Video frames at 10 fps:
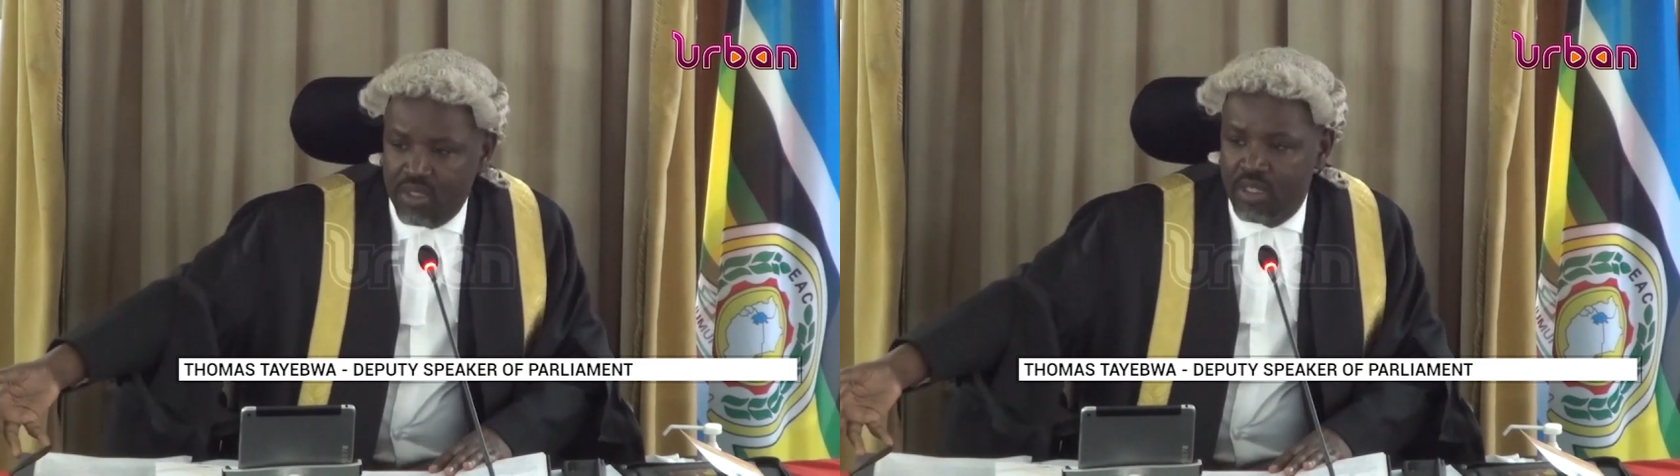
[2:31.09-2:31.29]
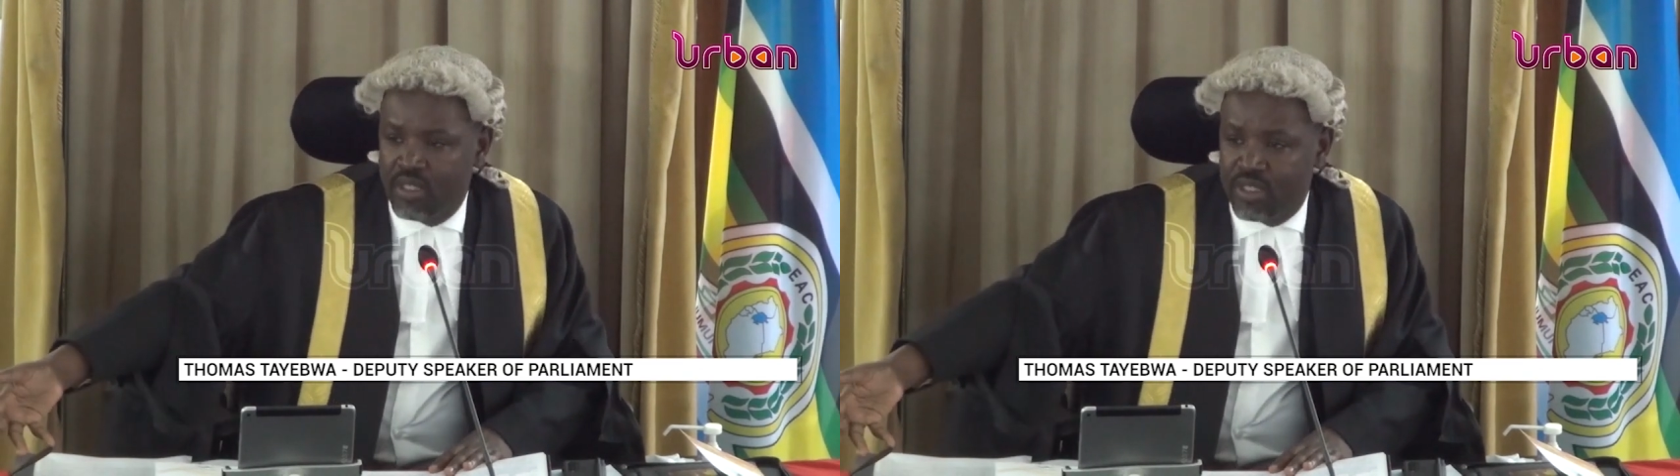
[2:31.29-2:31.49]

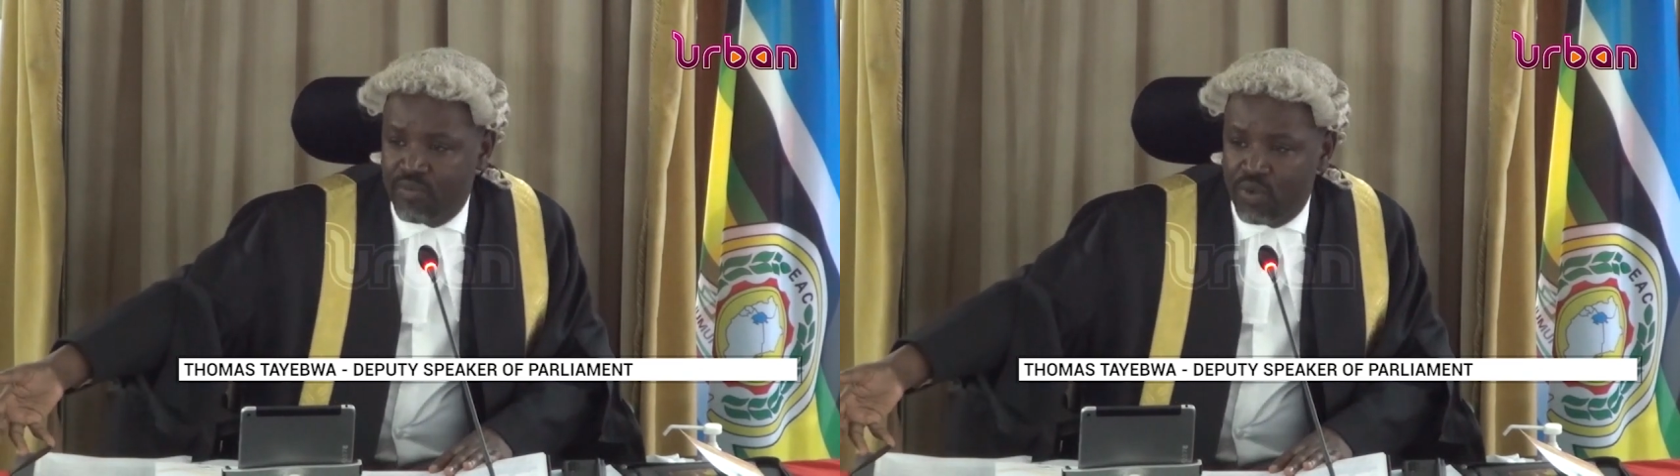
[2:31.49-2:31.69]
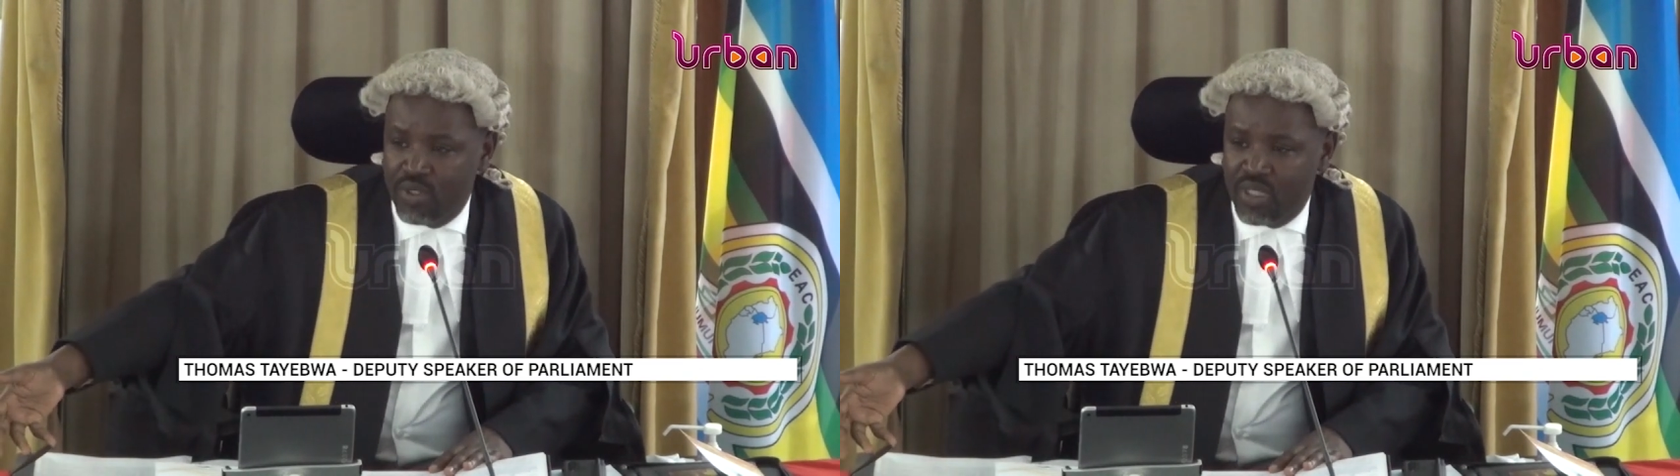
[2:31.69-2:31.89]
uh, the
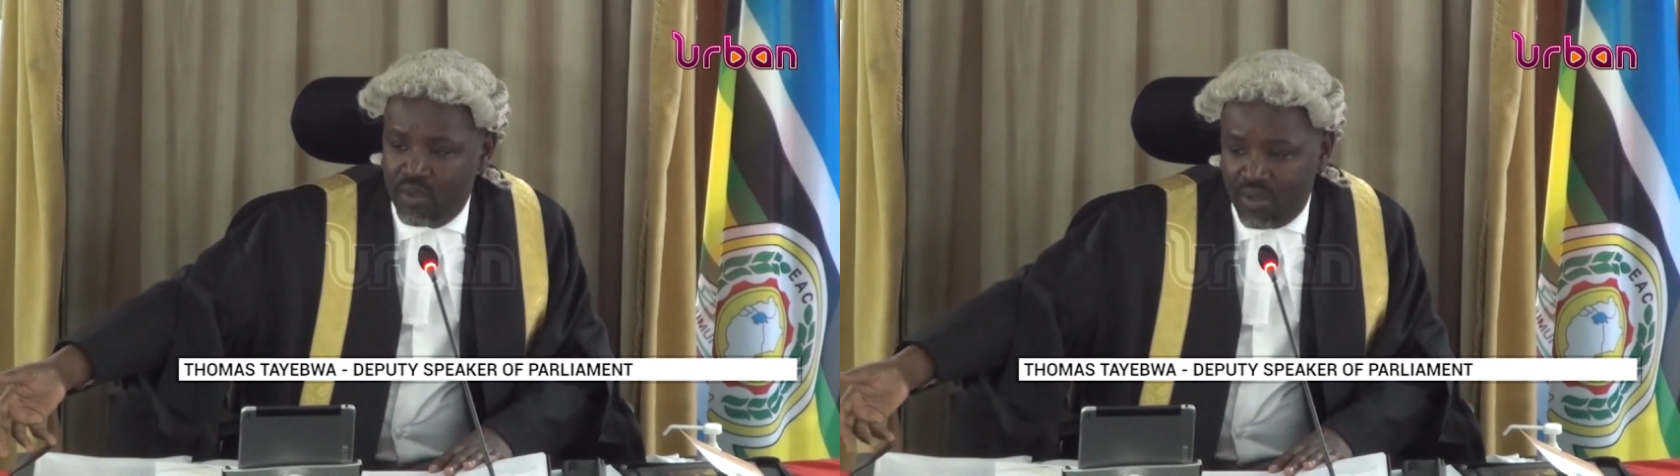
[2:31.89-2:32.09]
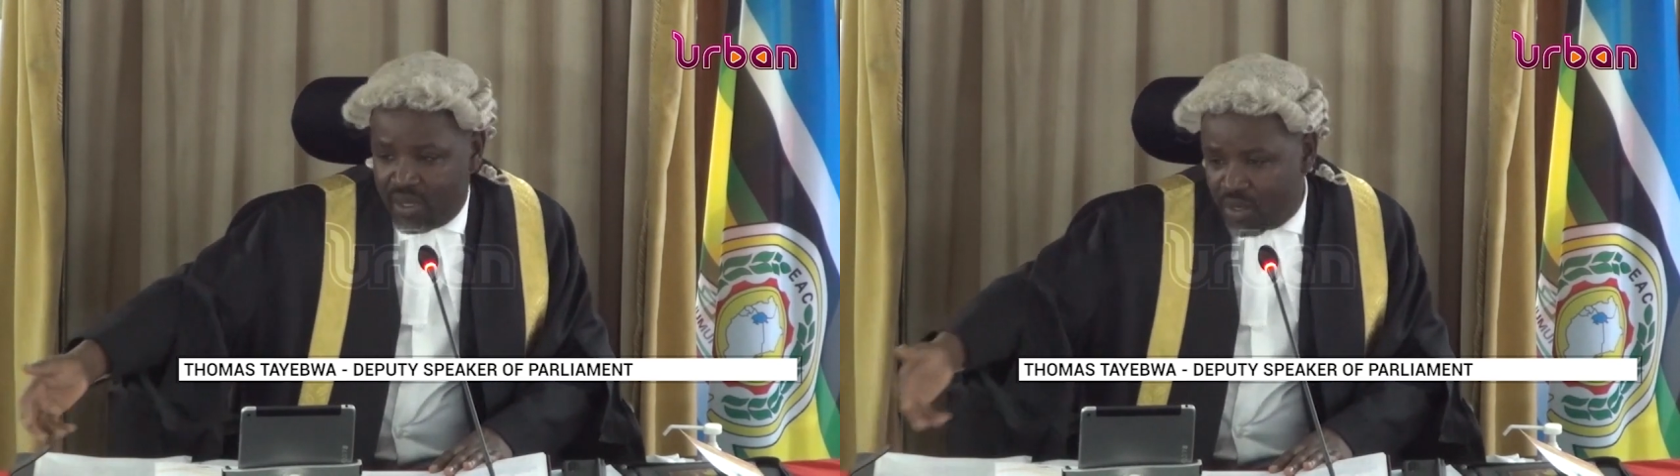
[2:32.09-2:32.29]
front
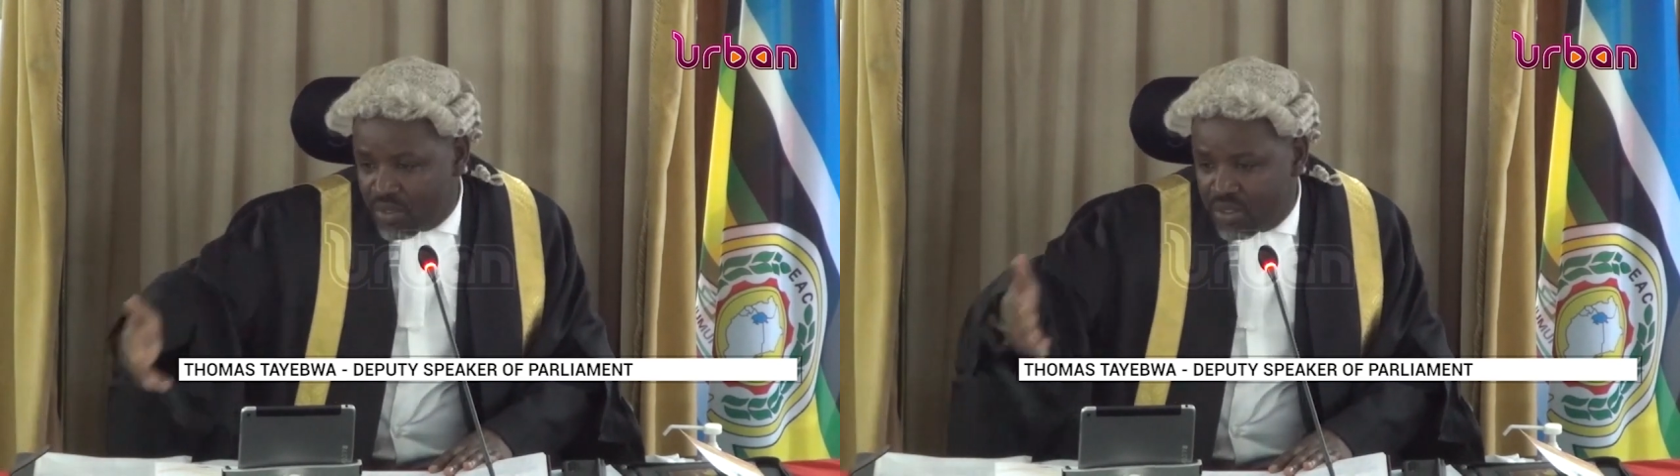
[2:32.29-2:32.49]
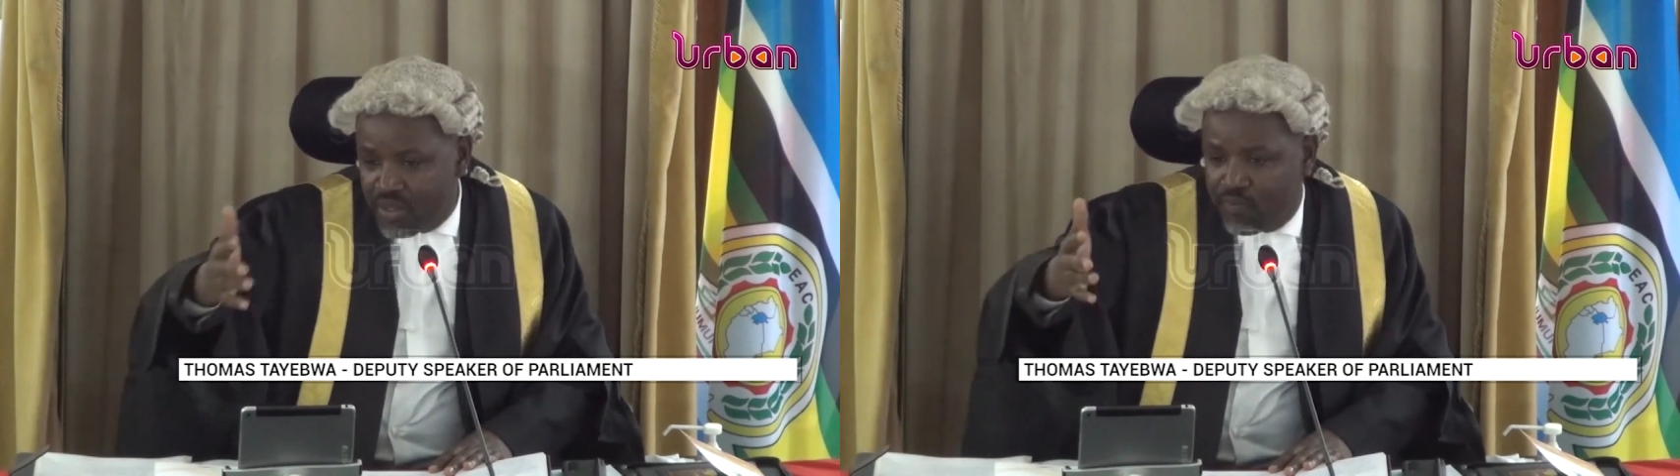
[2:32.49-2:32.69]
row
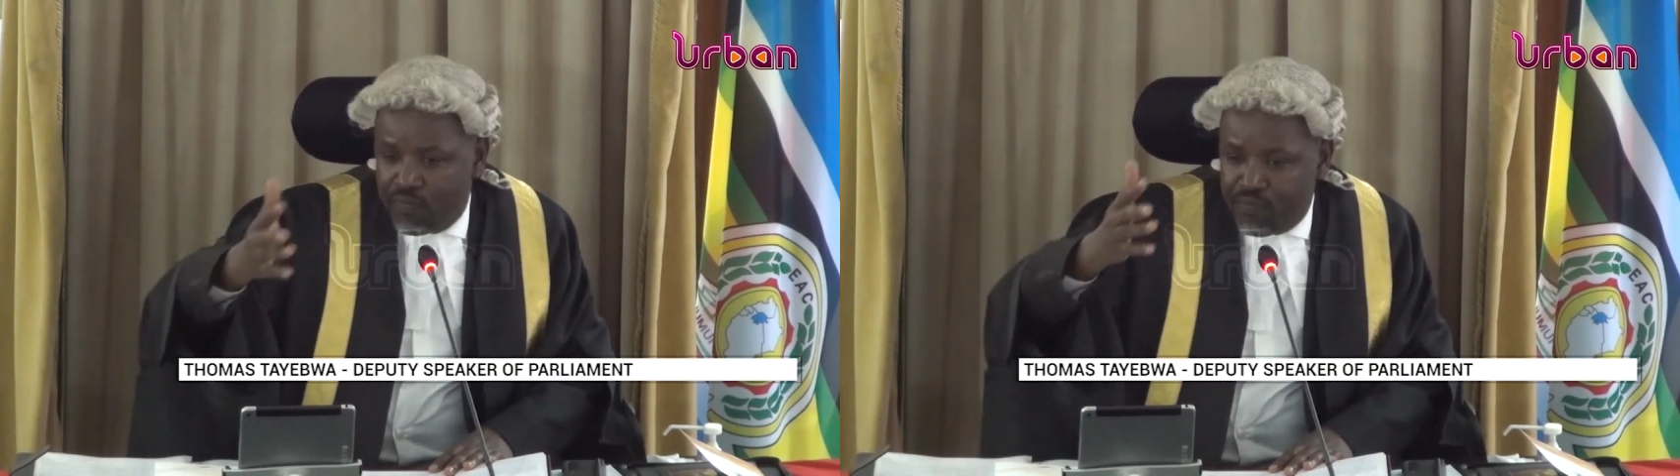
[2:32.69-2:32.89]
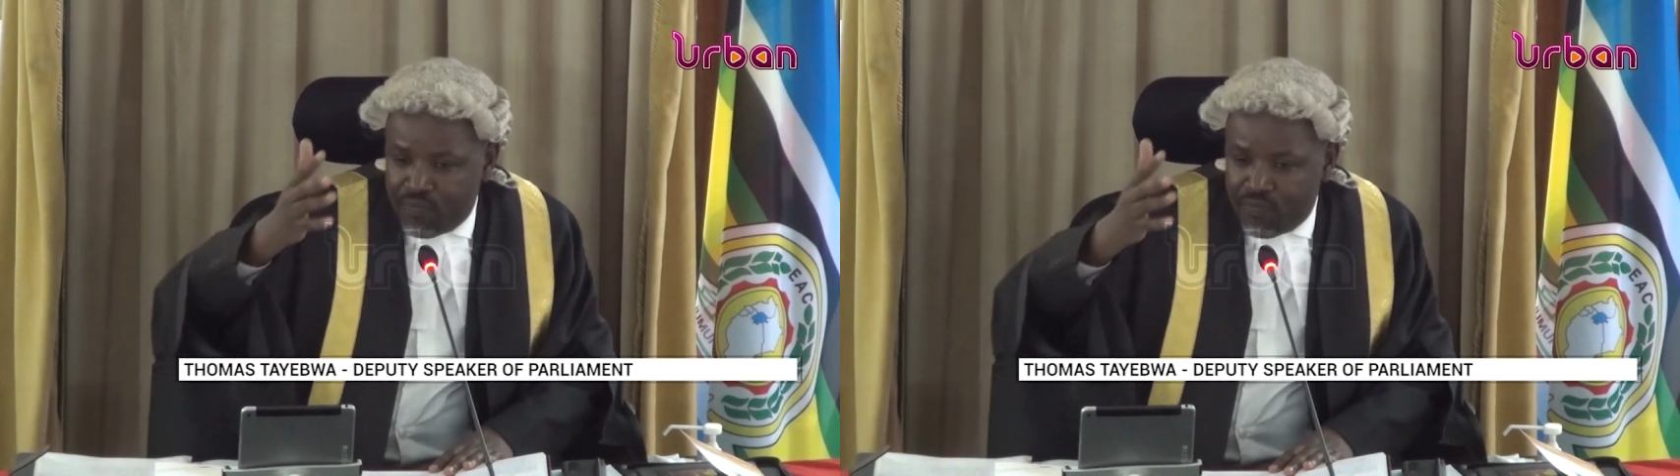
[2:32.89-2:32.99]
around